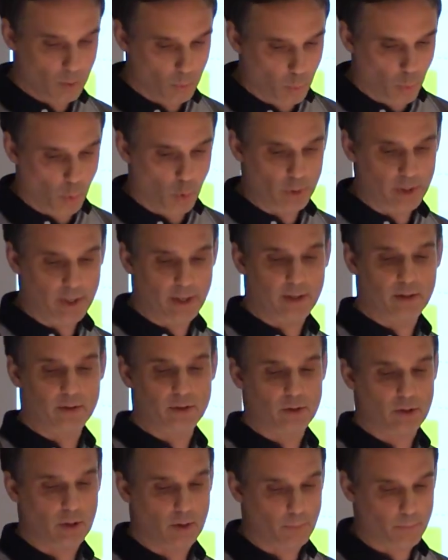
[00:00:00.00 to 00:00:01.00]

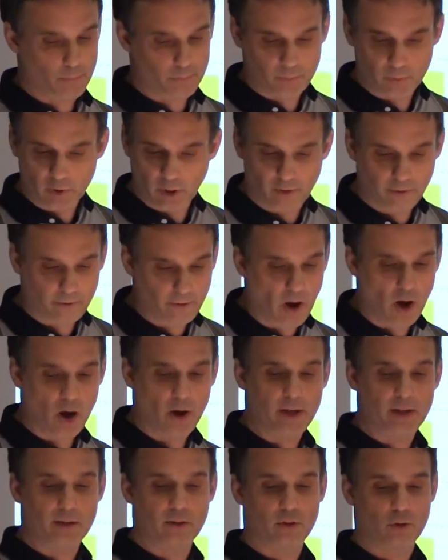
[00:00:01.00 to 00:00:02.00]
warnings, to
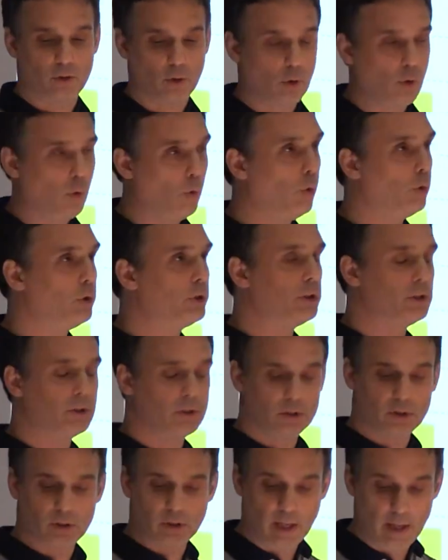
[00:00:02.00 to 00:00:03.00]
fines, to
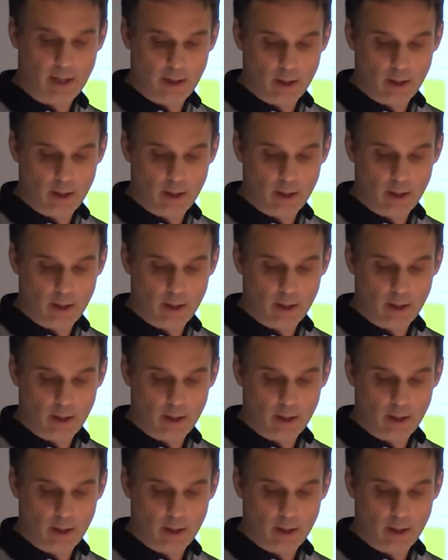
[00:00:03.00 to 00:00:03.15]
cautions.